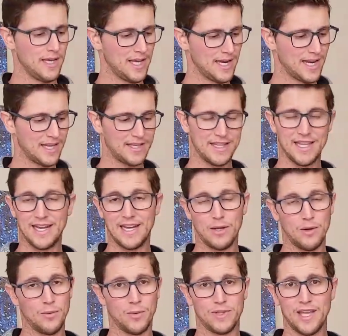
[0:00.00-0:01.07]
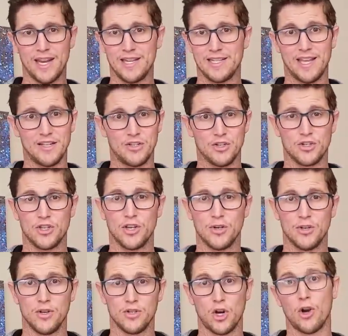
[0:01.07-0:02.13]
And what that is, that's just
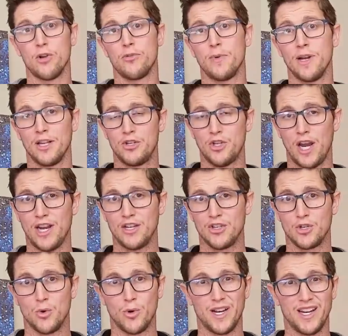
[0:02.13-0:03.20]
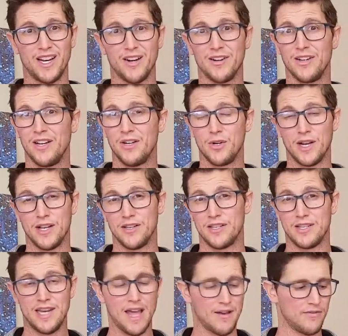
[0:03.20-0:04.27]
those arthritic changes going in there, and you're getting
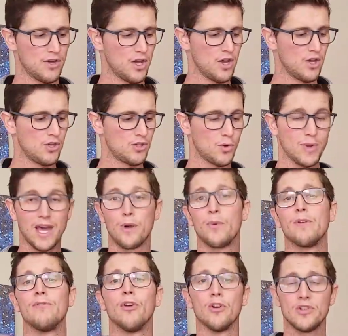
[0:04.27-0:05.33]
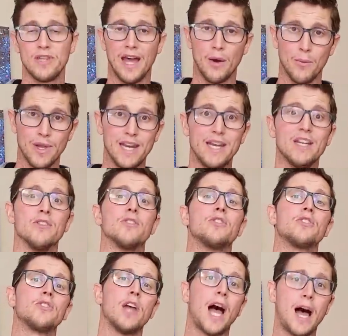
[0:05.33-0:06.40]
stiff. So we got to reverse that. We need to
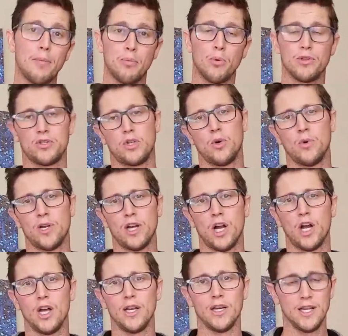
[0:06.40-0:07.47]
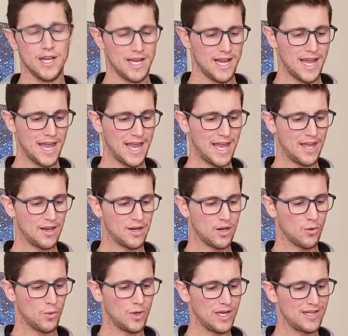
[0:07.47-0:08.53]
stop what's going on, and
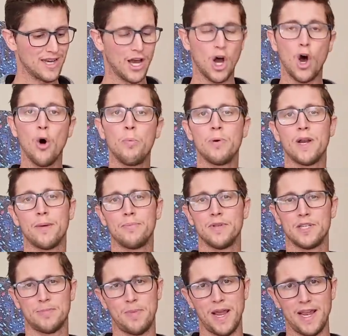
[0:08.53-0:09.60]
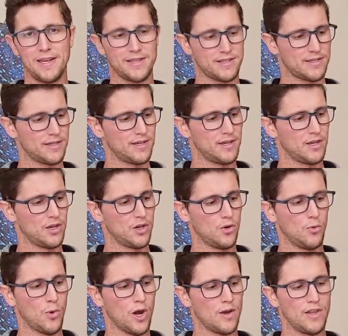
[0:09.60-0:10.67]
we need to open up the space
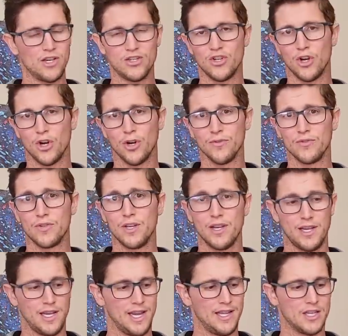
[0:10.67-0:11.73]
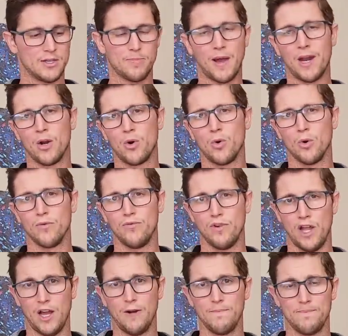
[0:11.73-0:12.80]
where these nerves in the spinal cord
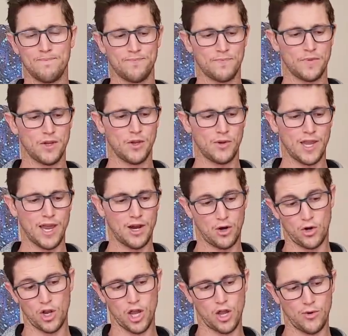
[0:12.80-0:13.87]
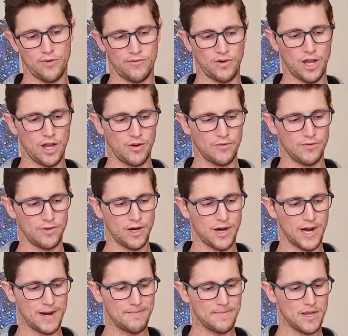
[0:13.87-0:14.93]
flow, okay, or go and flow.
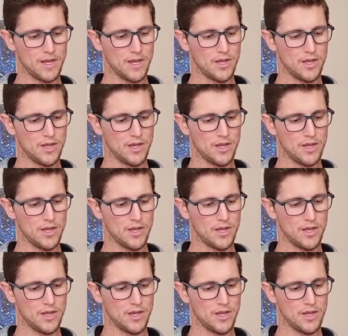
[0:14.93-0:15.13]
All right.